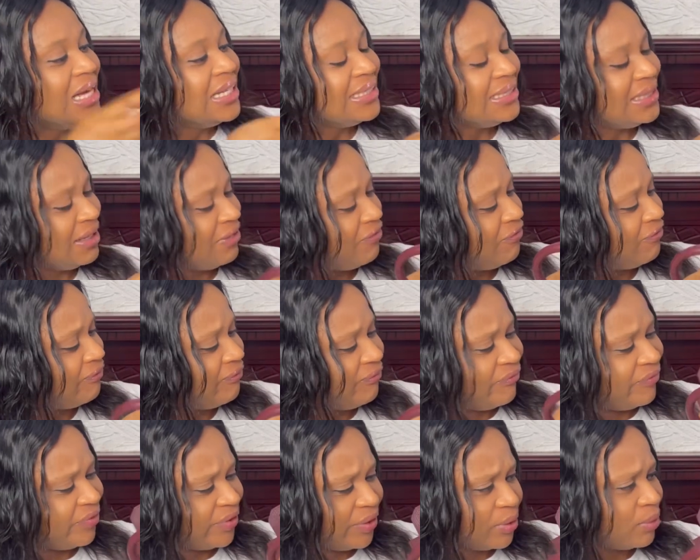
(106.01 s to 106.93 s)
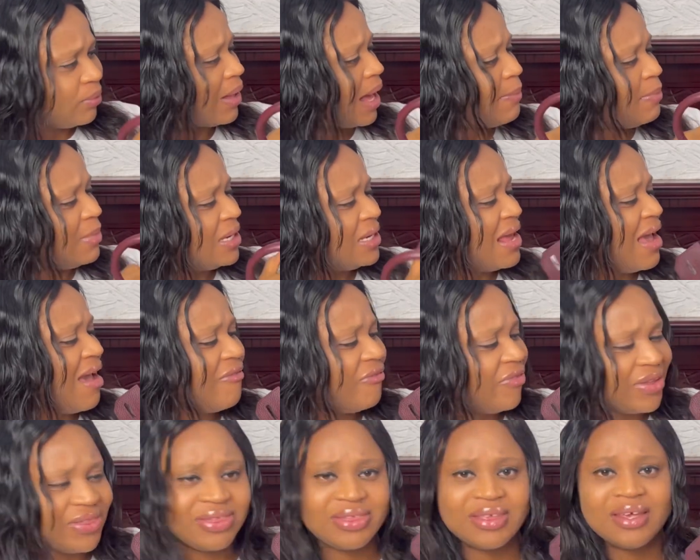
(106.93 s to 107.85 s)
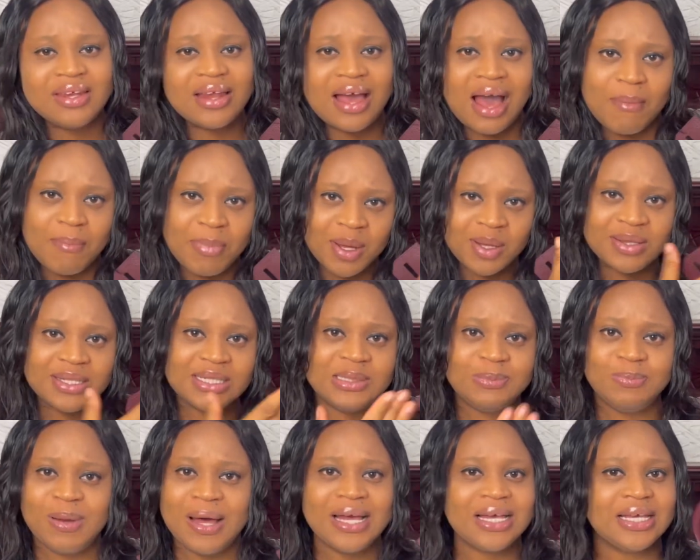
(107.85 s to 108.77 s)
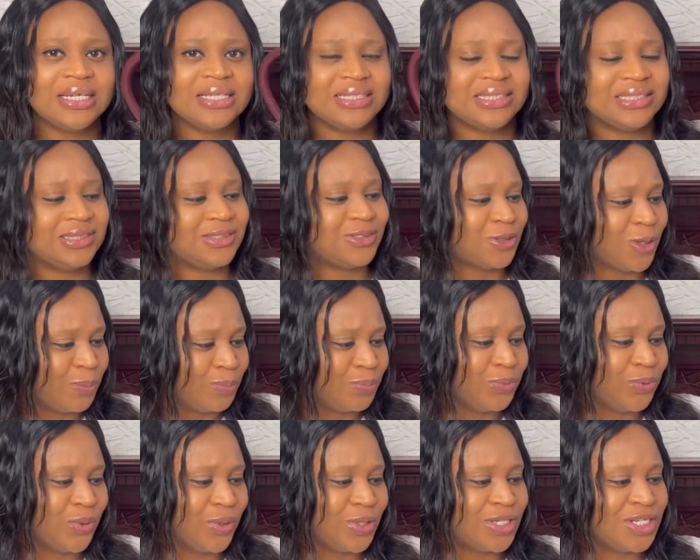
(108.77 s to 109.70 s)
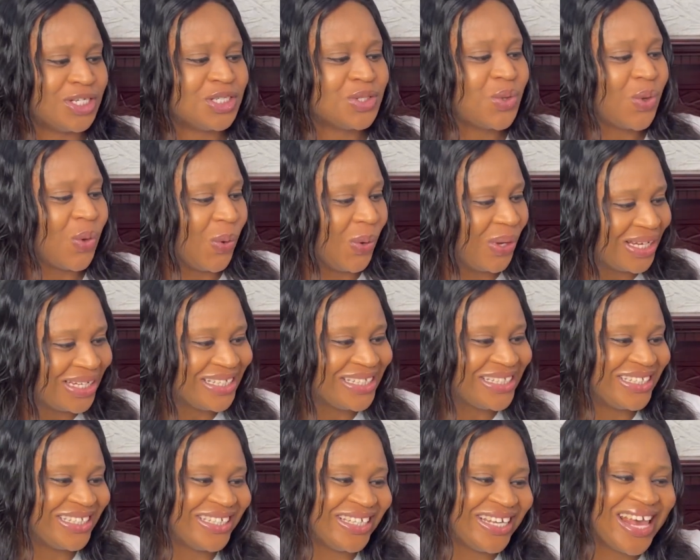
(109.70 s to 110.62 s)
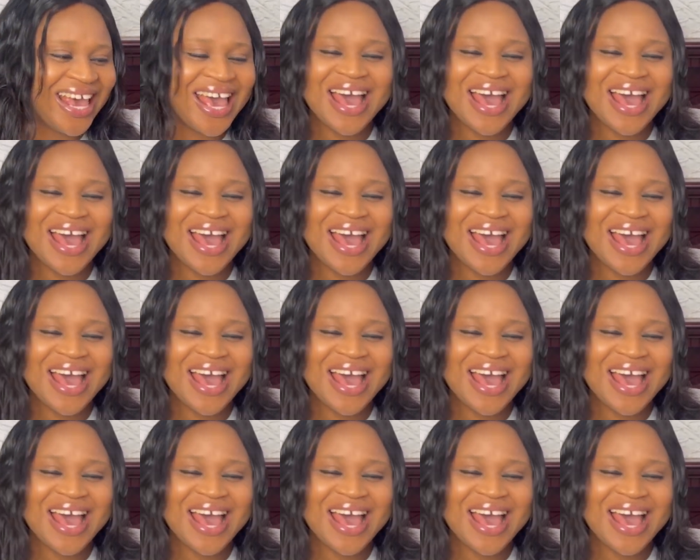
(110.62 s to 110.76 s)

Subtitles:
The feel, I mean, everything about this bag is top notch. It's quality.